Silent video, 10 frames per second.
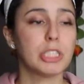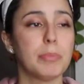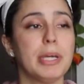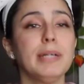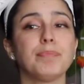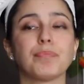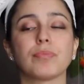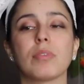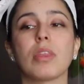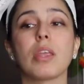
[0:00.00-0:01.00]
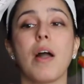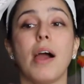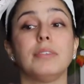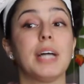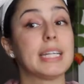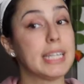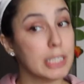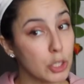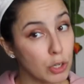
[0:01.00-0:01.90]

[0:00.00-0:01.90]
To me, I taste the